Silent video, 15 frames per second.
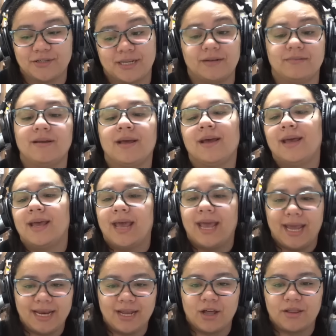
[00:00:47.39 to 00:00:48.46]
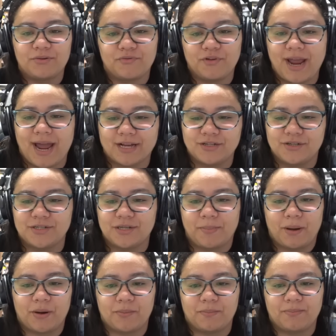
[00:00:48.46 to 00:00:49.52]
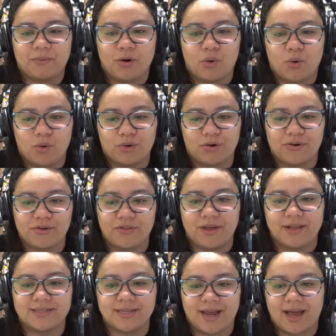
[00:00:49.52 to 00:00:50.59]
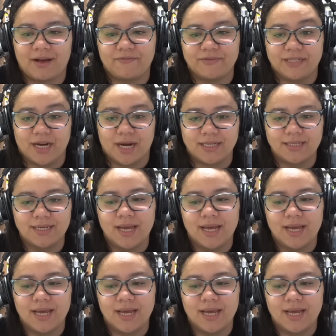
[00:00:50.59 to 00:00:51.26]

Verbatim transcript: And any other reactions about horror things that I have done.